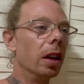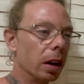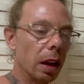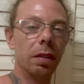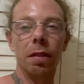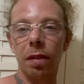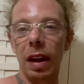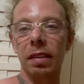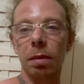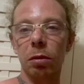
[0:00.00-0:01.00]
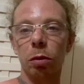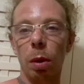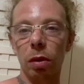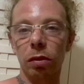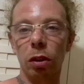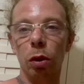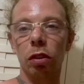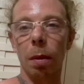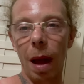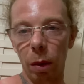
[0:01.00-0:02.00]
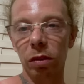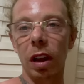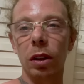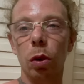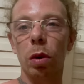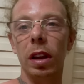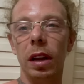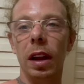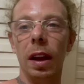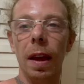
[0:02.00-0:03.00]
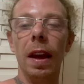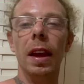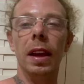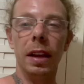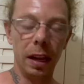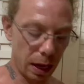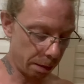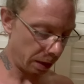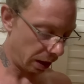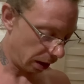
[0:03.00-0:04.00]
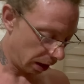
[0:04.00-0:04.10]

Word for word: you have to find some spots, do some outside cooking here. You get me?